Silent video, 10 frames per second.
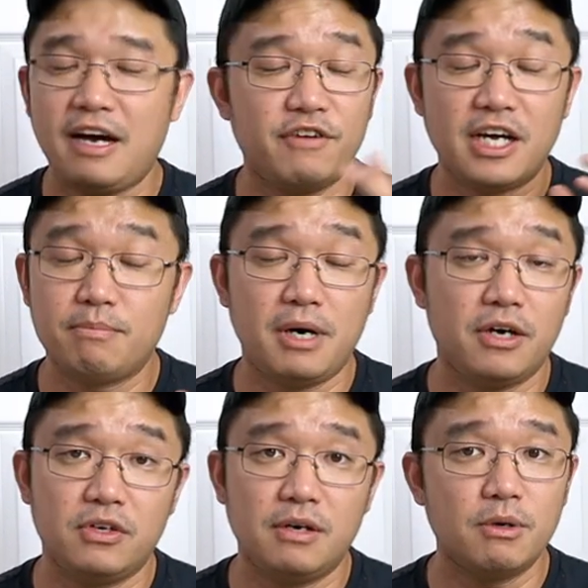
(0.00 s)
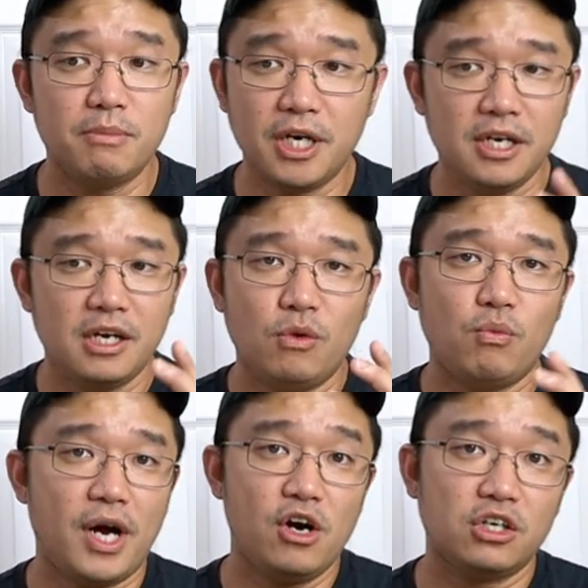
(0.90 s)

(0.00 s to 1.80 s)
I forgot the model number, but where I